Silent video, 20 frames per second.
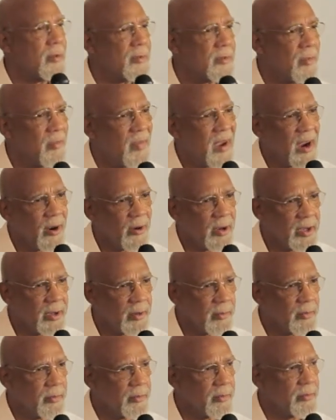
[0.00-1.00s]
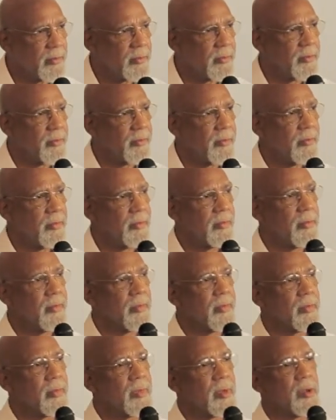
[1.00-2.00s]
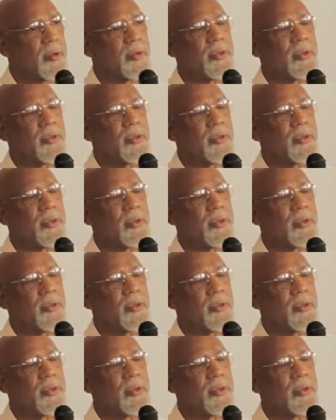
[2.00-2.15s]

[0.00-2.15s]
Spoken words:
to marry him. And